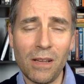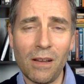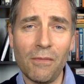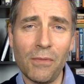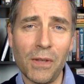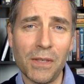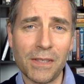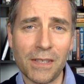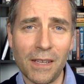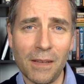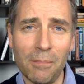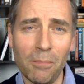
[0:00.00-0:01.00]
of this
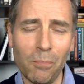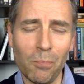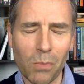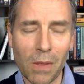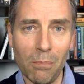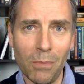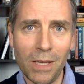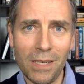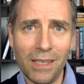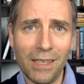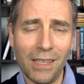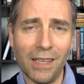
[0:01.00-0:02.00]

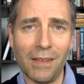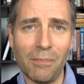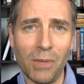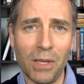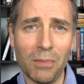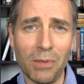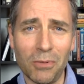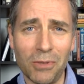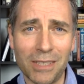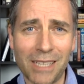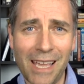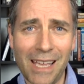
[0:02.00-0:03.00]
mini minimal
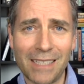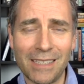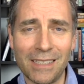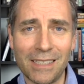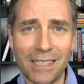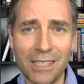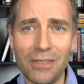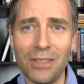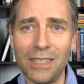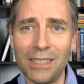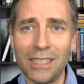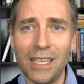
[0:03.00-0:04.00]
risk asset
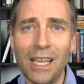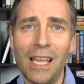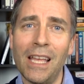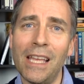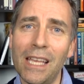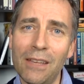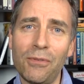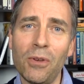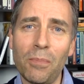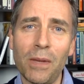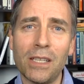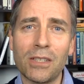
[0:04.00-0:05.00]
series, if your
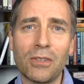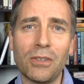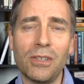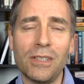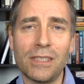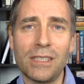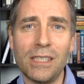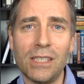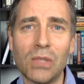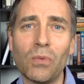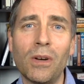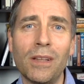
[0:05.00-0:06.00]
base currency
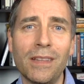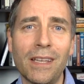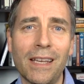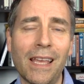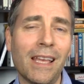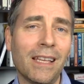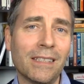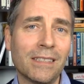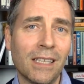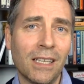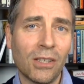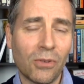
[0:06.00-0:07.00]
is one that
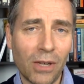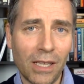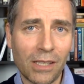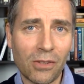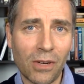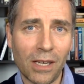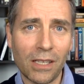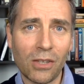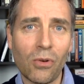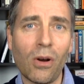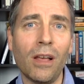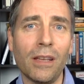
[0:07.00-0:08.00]
has great credit
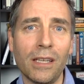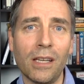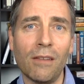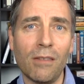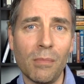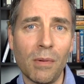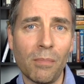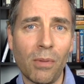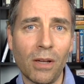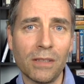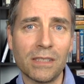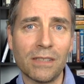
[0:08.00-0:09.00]
quality government
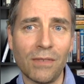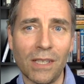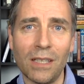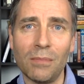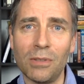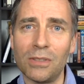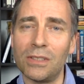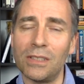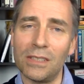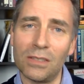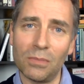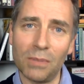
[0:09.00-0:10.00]
bonds available, so
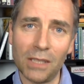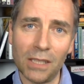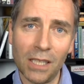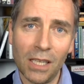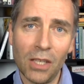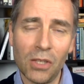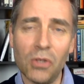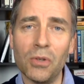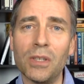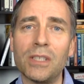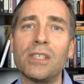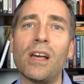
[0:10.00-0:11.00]
this will be
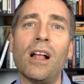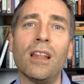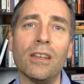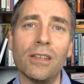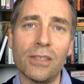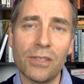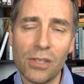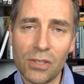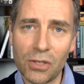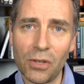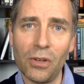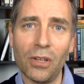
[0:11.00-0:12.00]
US dollars,
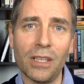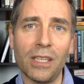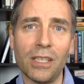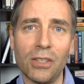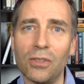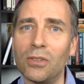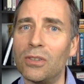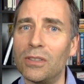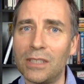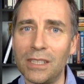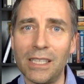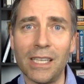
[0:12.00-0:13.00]
sterling, euros,
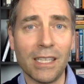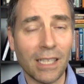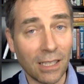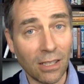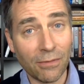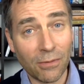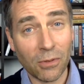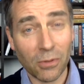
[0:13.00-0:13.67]
and yen. It'll